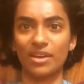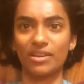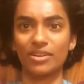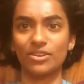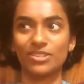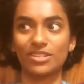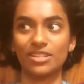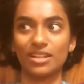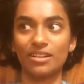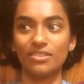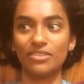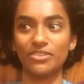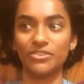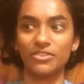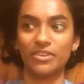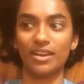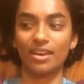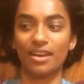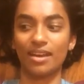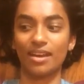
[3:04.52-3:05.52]
about yourself.
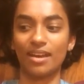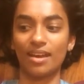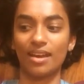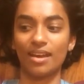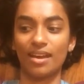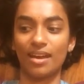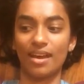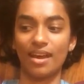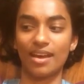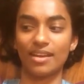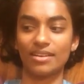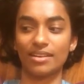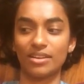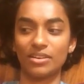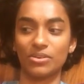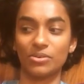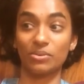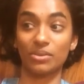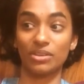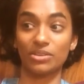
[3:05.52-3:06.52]
And
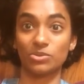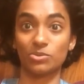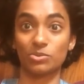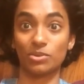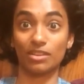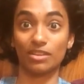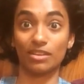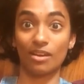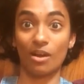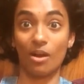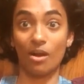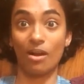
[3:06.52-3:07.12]
I know that's really